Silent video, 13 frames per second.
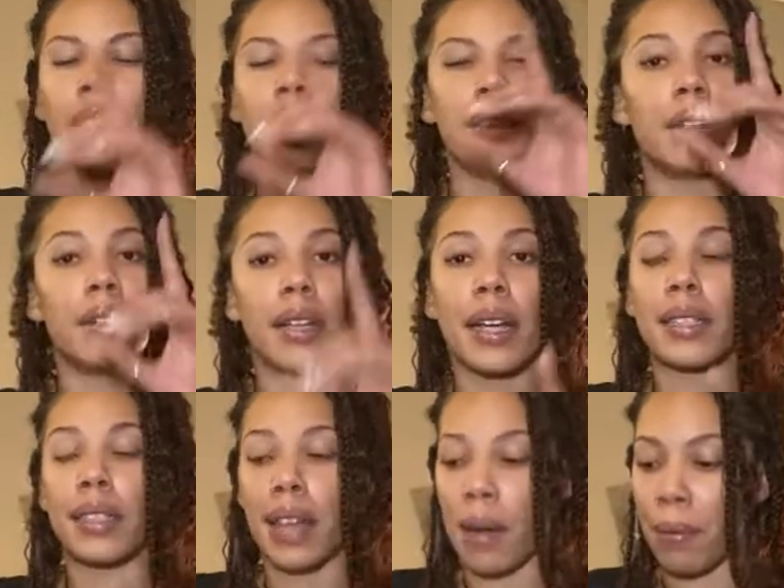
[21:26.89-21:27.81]
So yes,
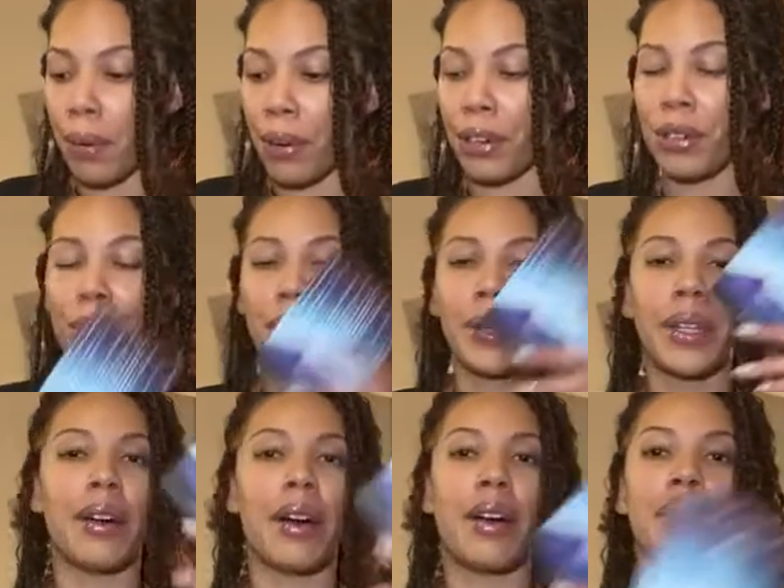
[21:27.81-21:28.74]
Capricorn, you really
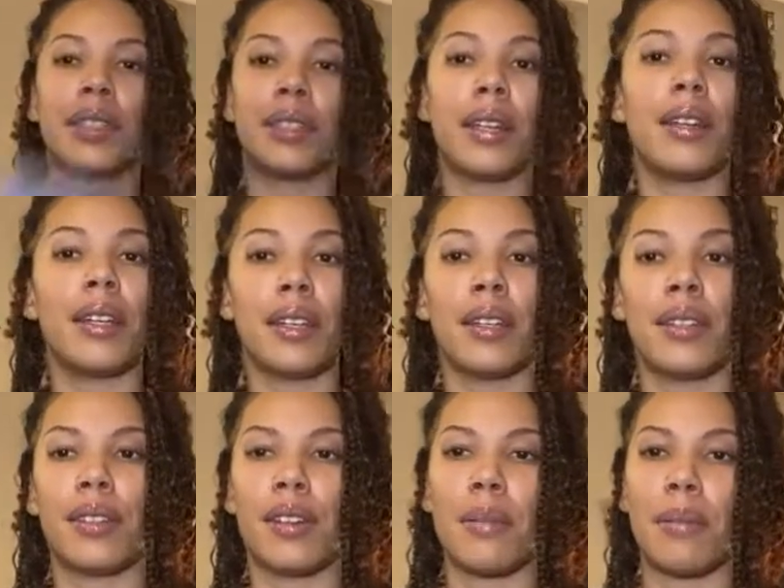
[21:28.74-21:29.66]
are ascending this
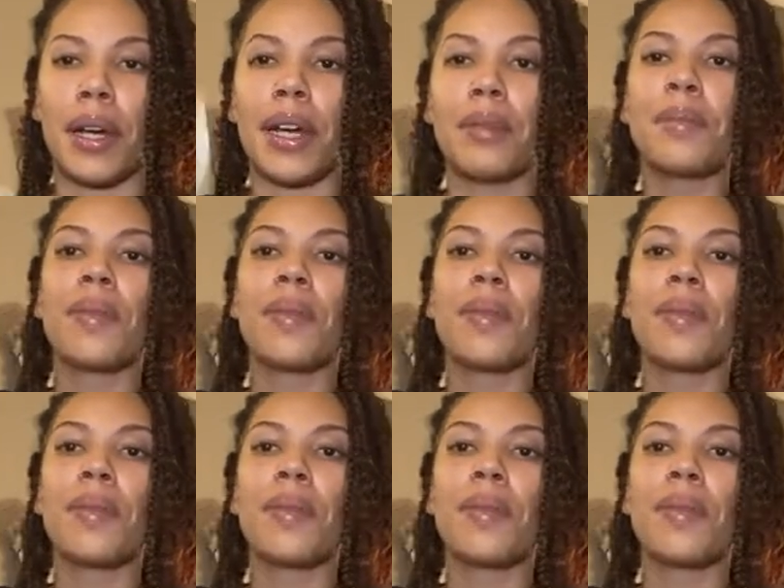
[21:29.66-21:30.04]
year, but